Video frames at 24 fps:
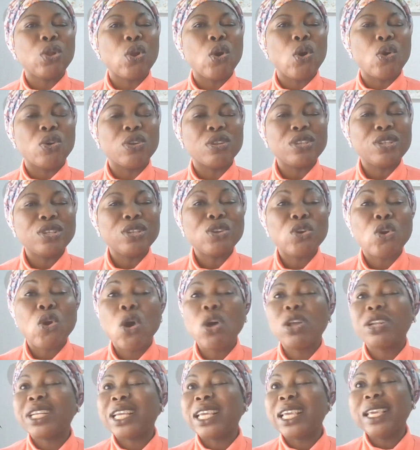Lord,
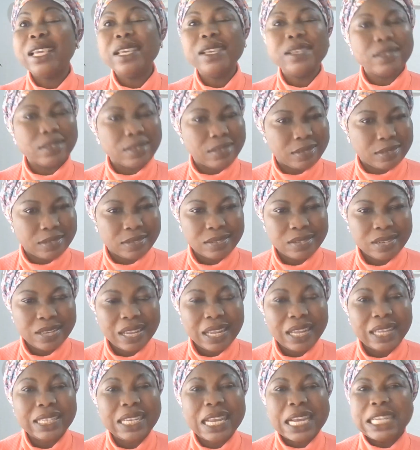God is.
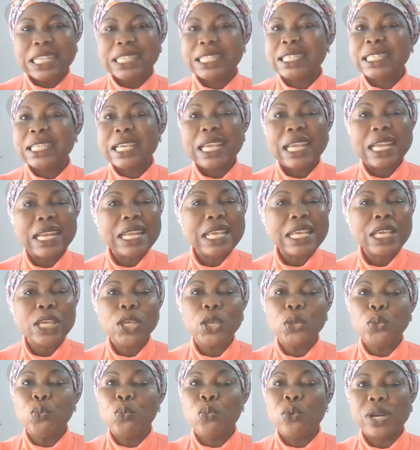There is healing
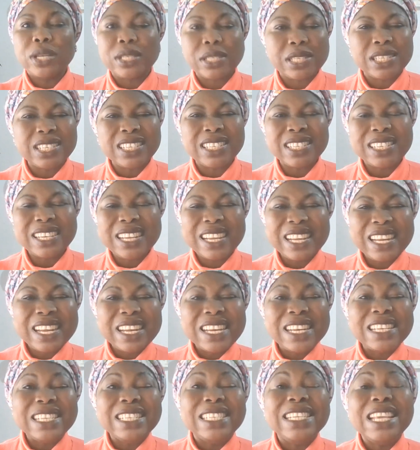in waiting.
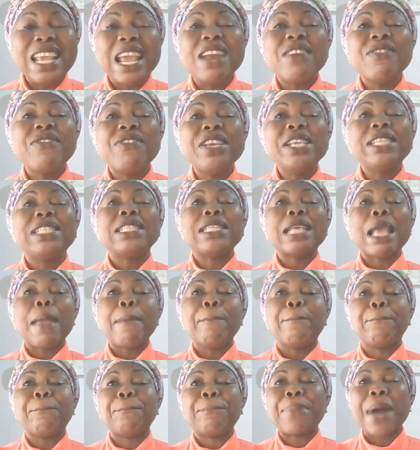There is
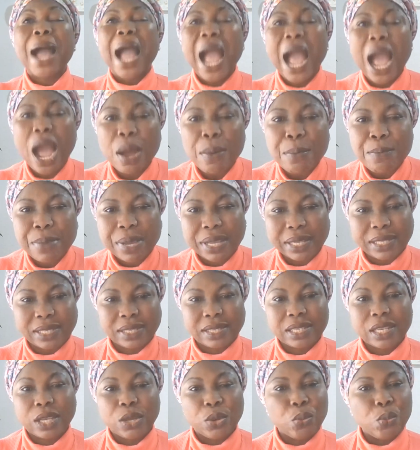
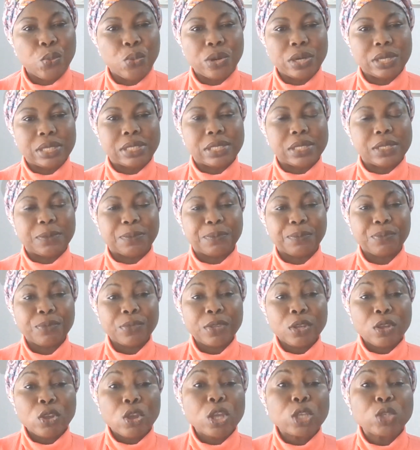empowerment in waiting.
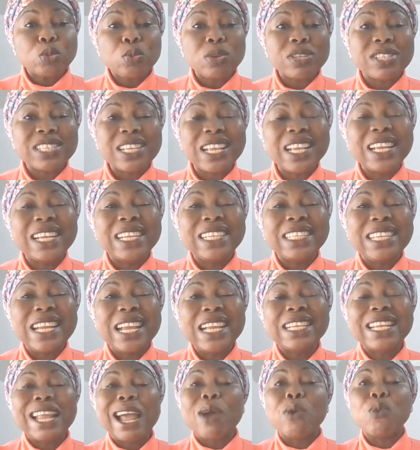God will say,
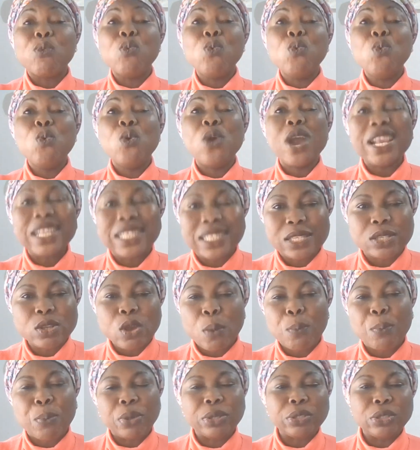they that wait
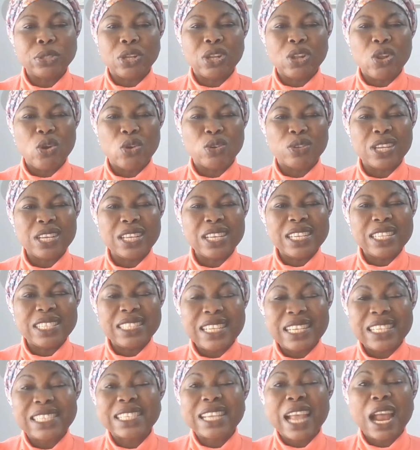upon the Lord,
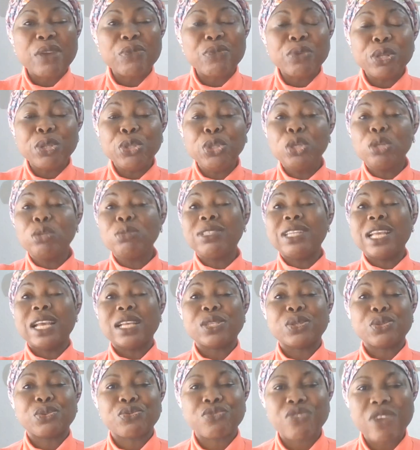they shall renew their
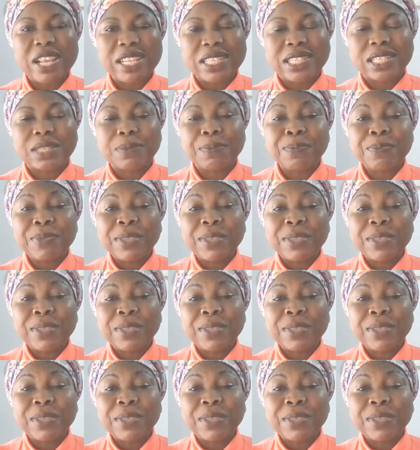strength.